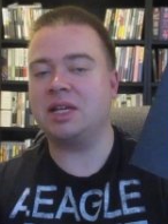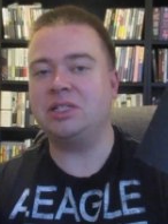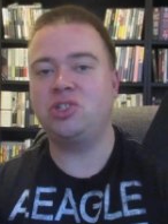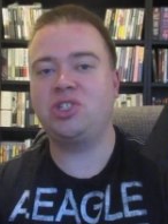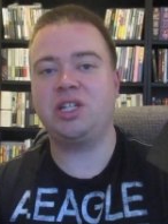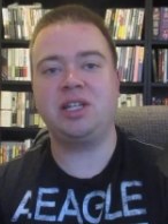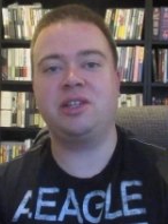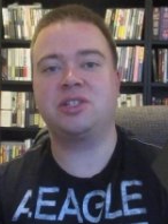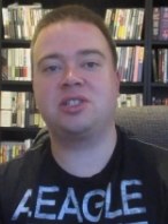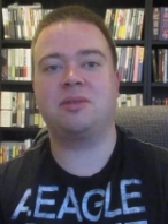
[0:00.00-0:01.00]

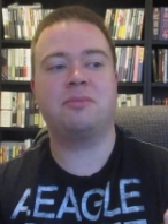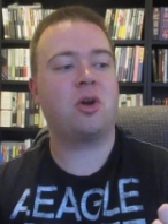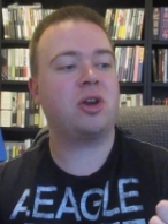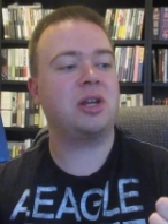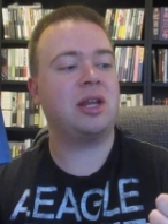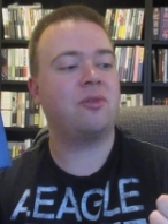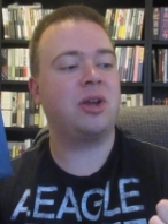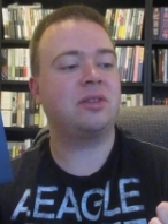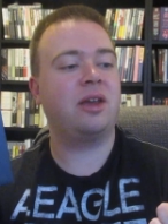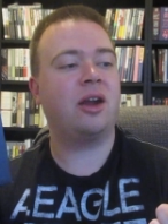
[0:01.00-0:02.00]
Ingenious marketing
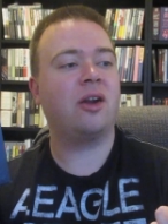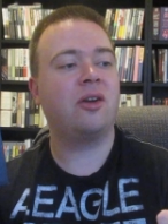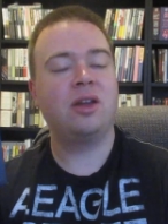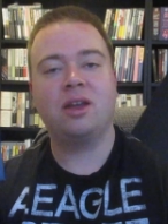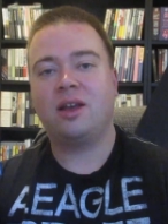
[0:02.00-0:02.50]
right there,